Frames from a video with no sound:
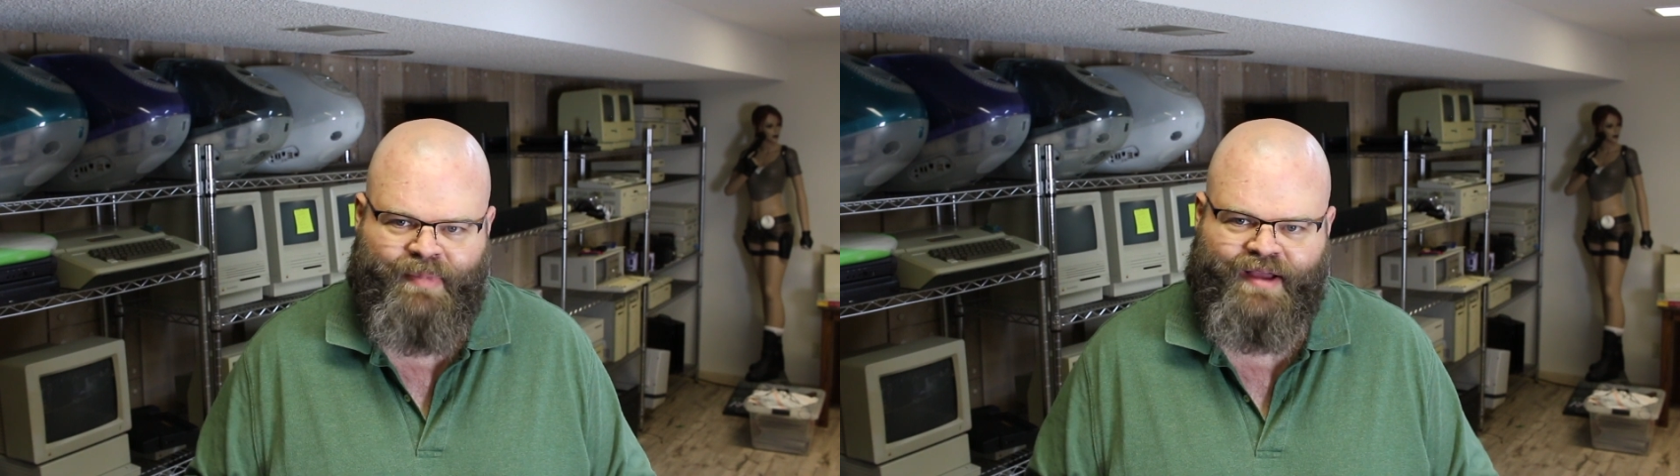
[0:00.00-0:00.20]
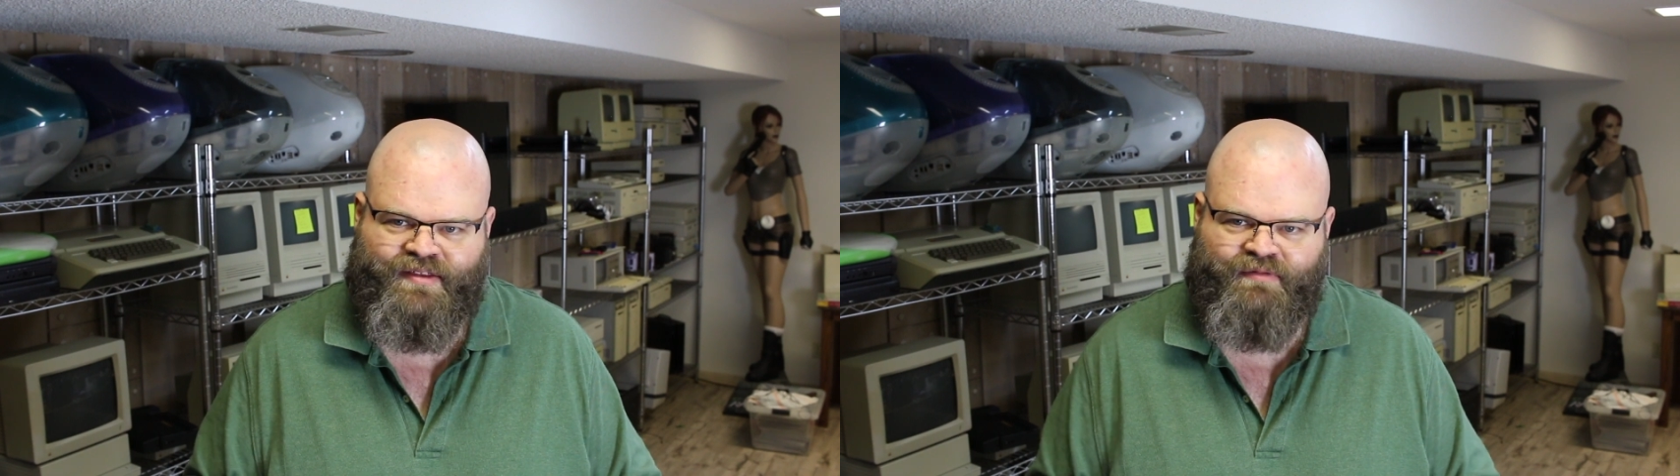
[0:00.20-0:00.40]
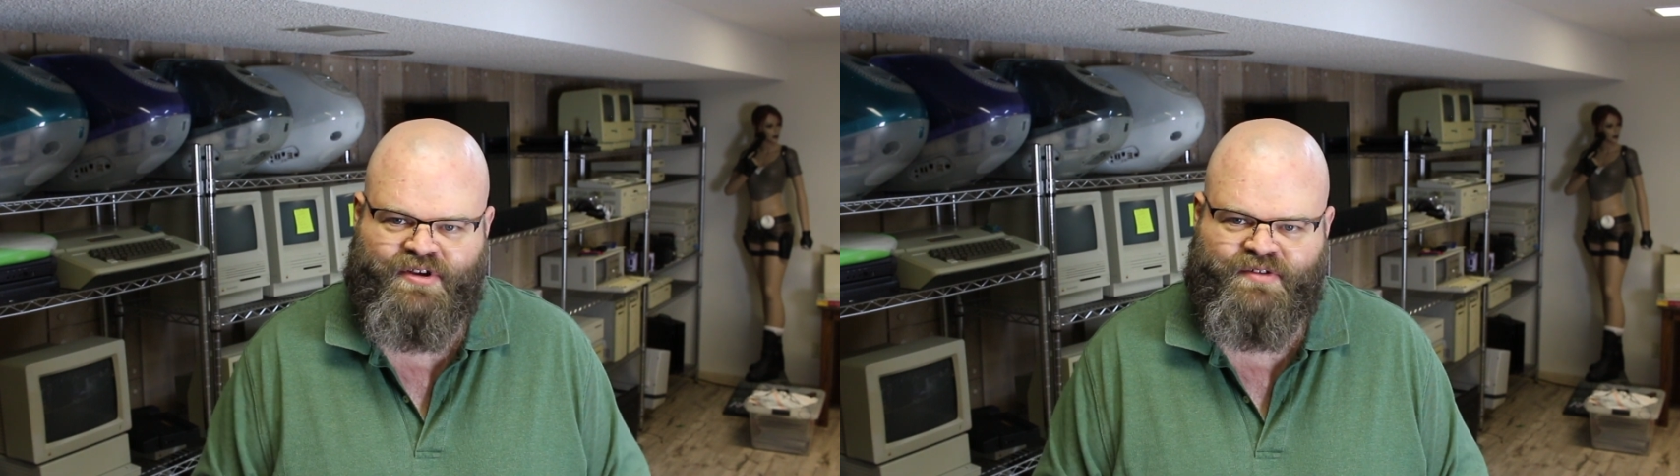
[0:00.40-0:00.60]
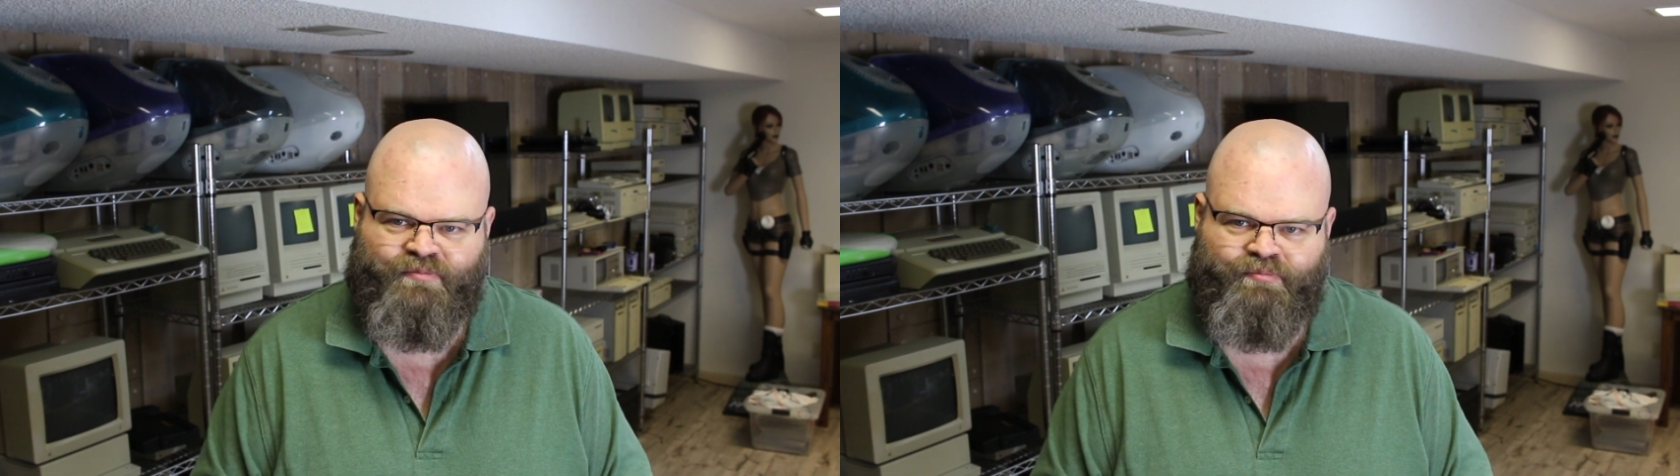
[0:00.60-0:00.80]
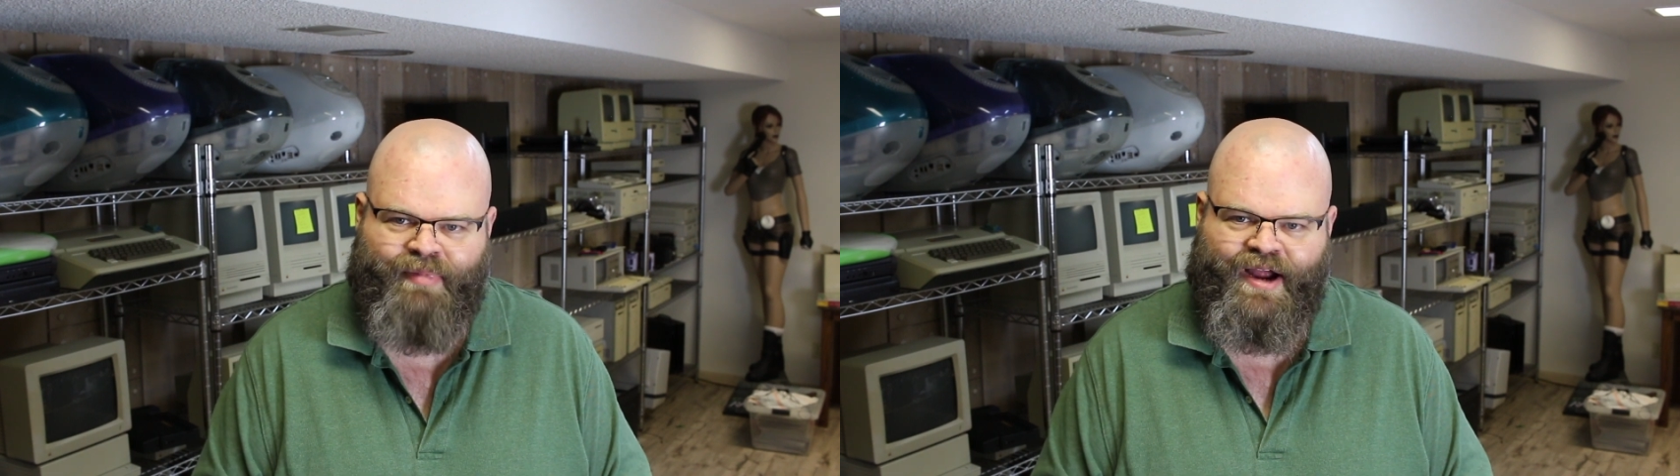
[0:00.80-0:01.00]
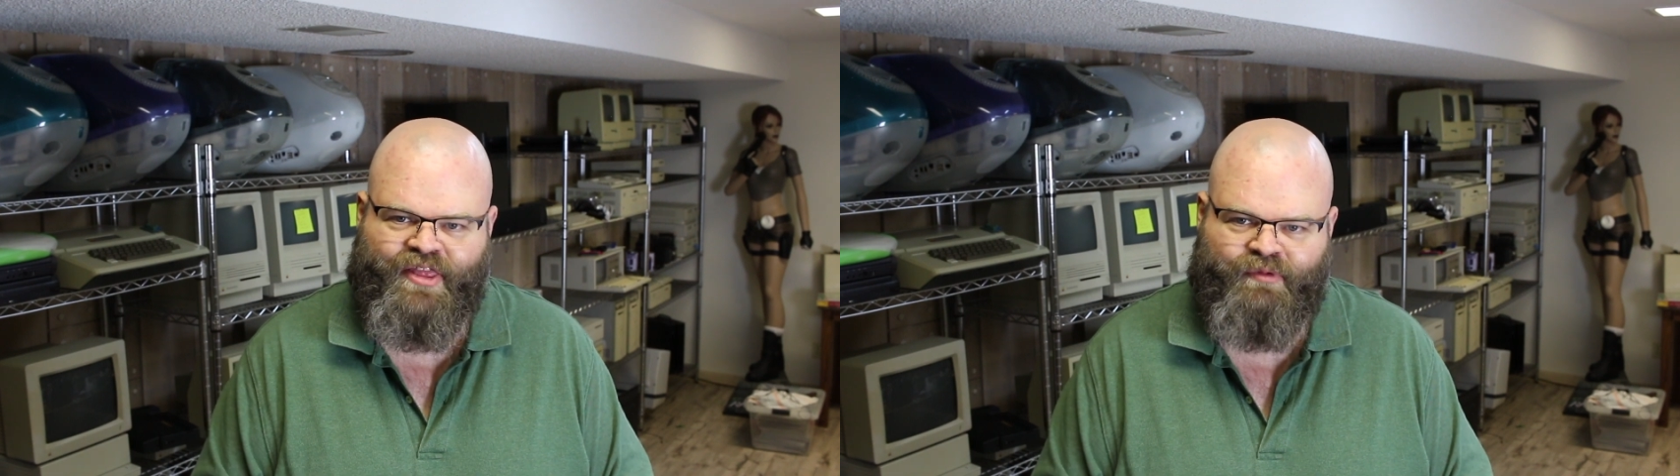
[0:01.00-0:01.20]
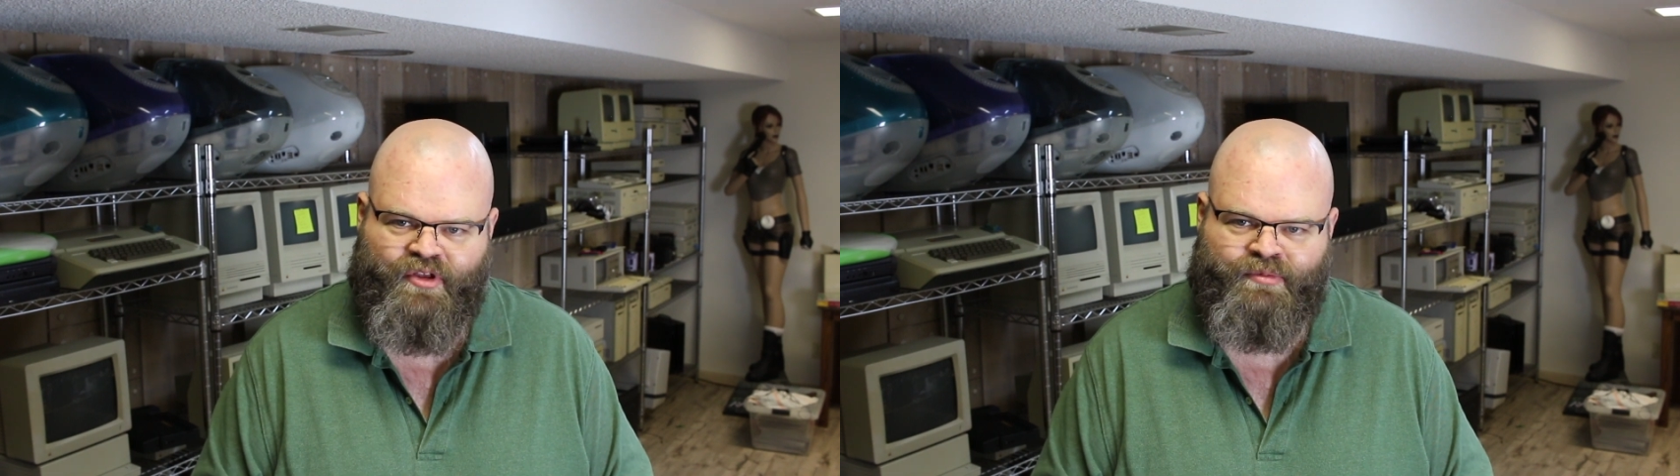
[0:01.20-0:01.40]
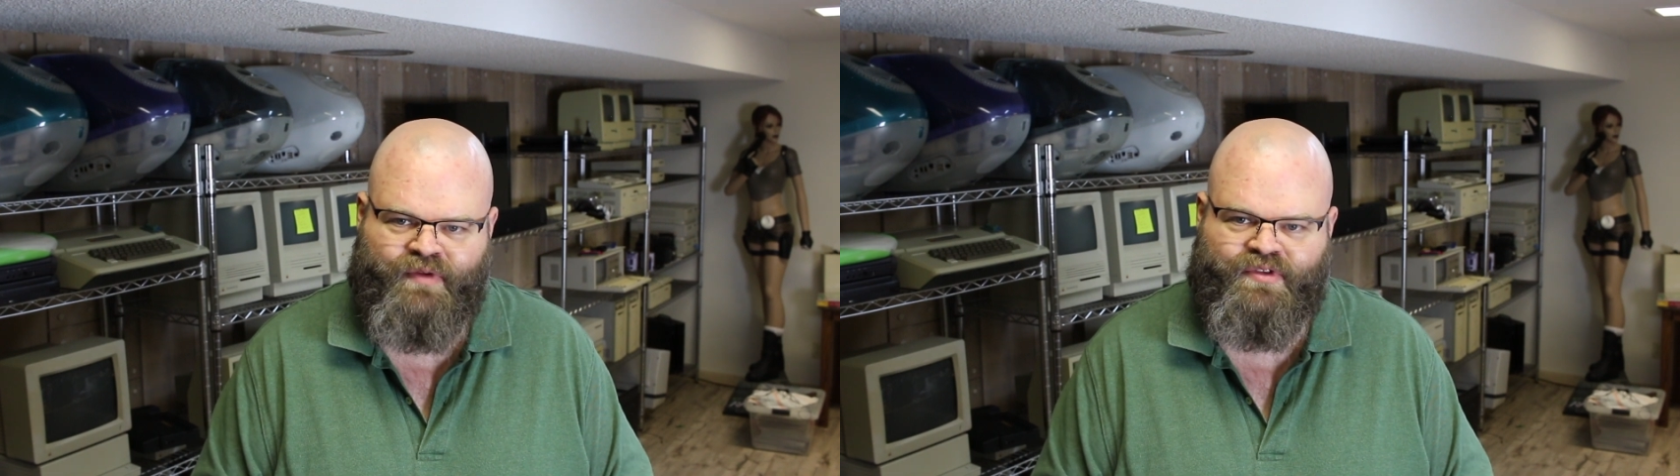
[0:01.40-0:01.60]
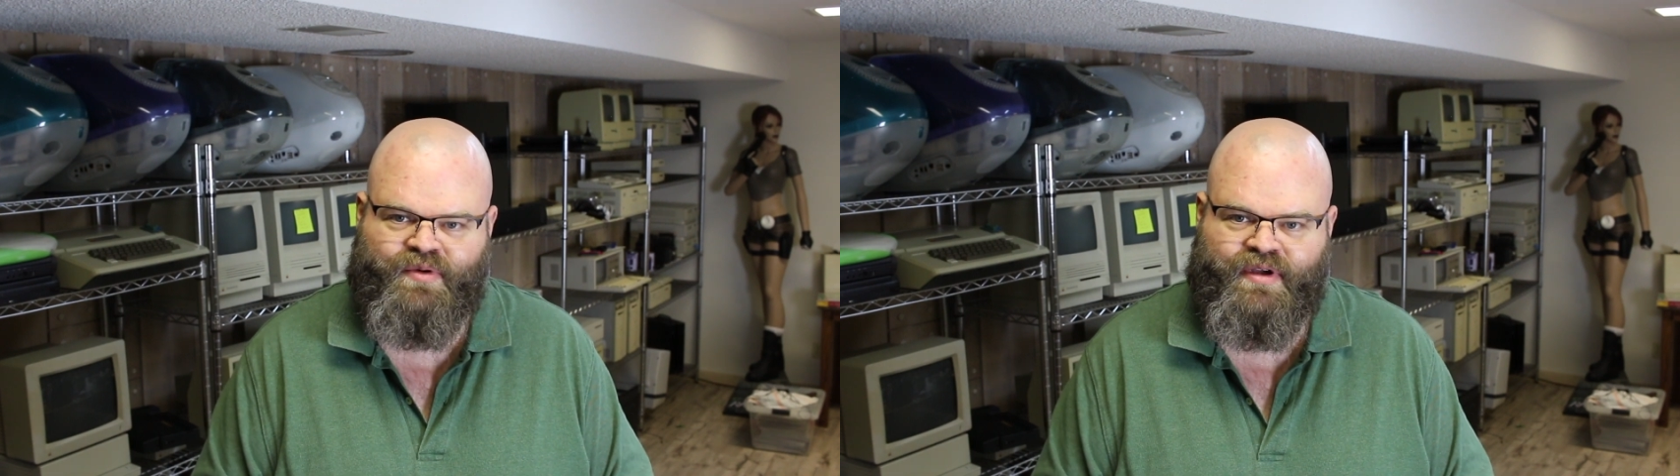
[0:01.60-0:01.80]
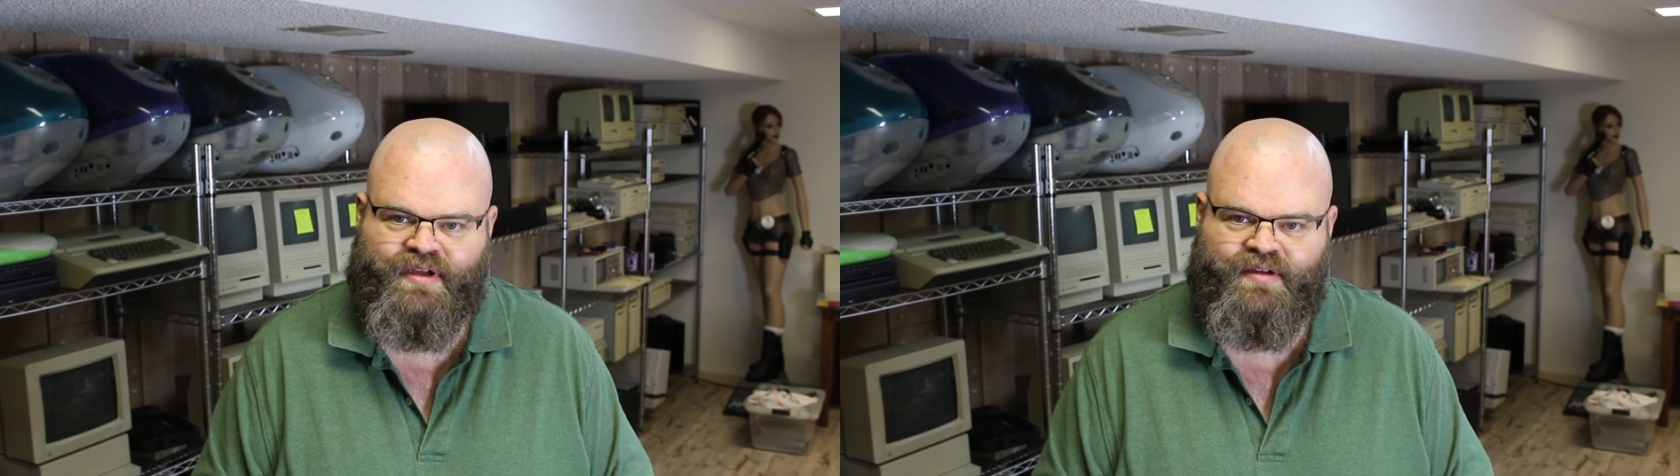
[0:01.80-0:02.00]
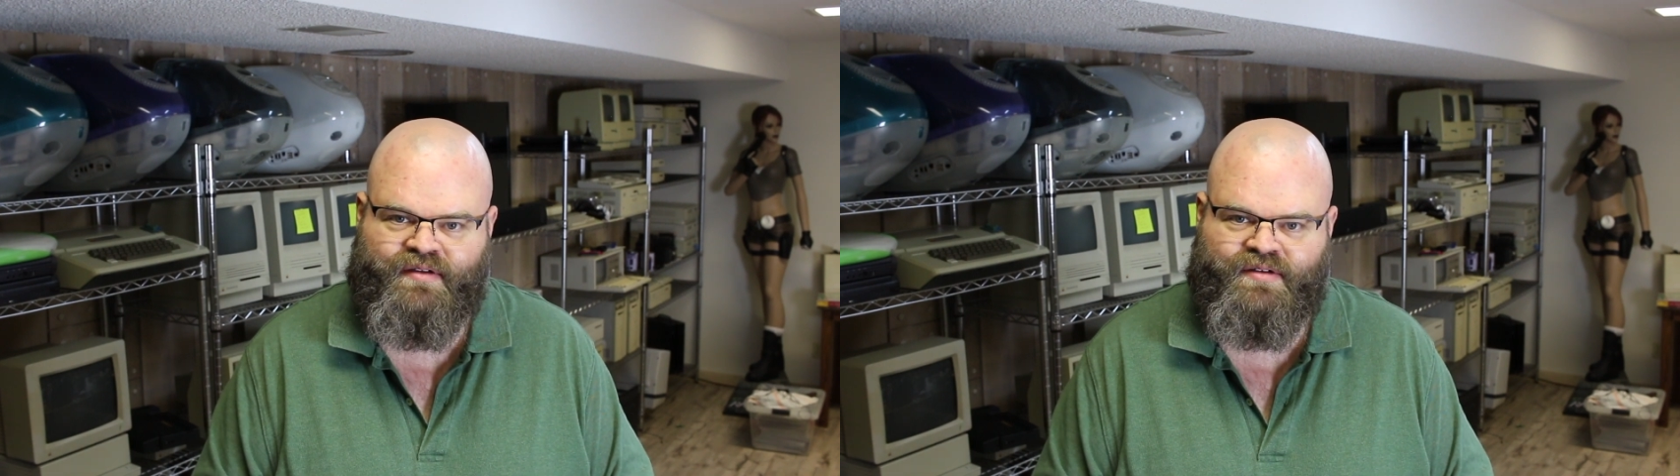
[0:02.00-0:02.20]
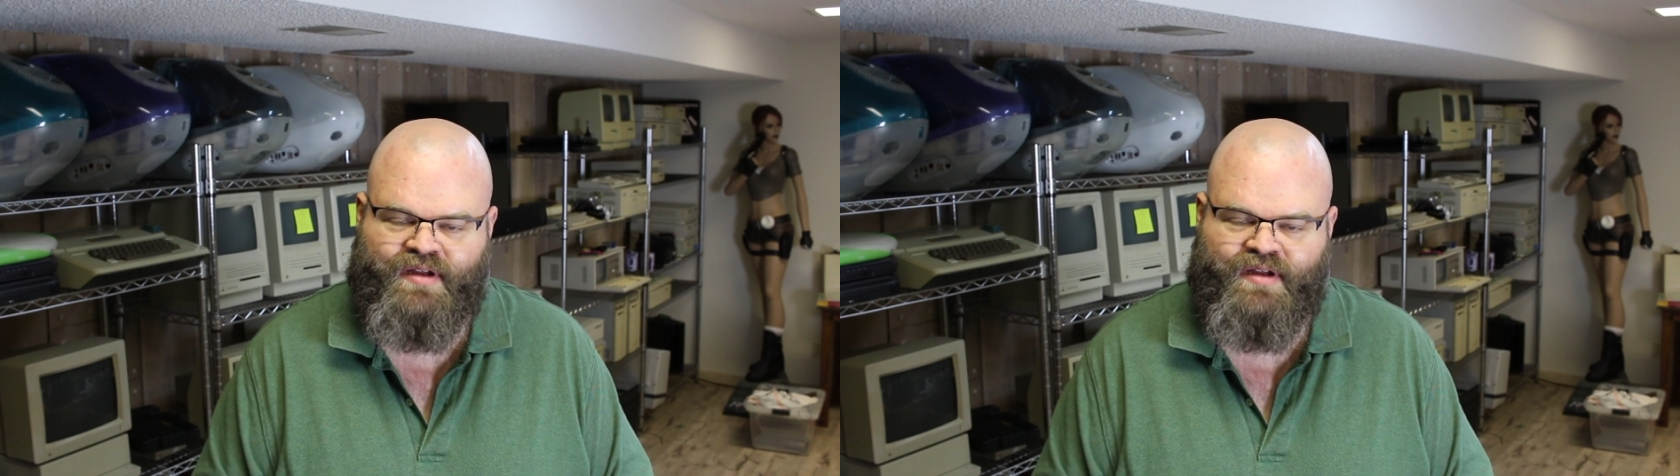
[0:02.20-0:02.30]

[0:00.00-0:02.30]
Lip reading: back in the rhythm of doing